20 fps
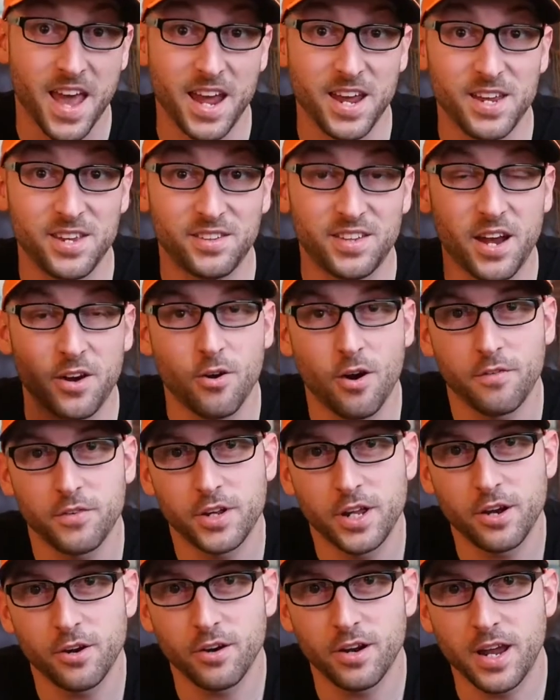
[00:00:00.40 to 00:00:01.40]
Hey, Zach
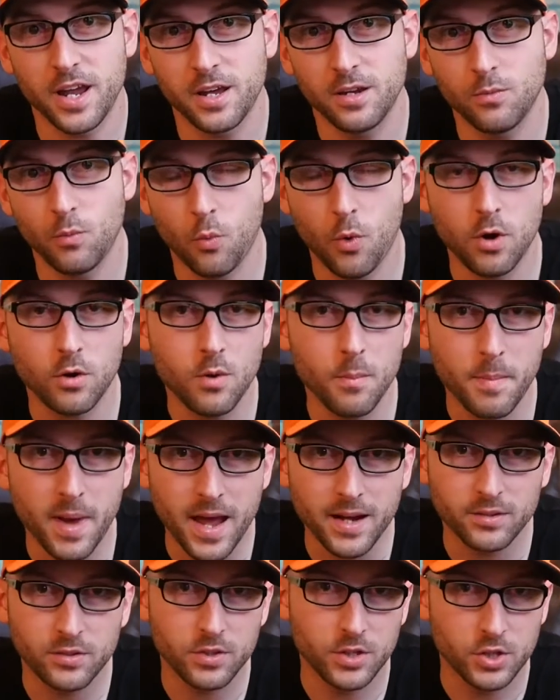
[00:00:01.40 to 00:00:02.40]
Crawford here, and welcome
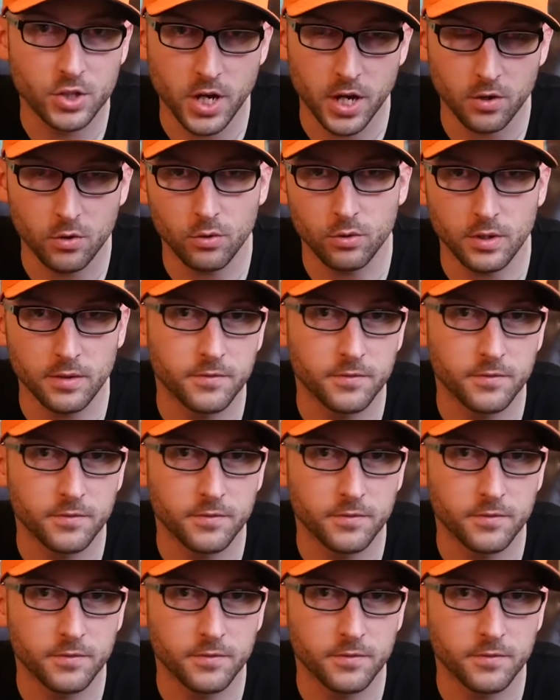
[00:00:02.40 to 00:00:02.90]
back to the channel.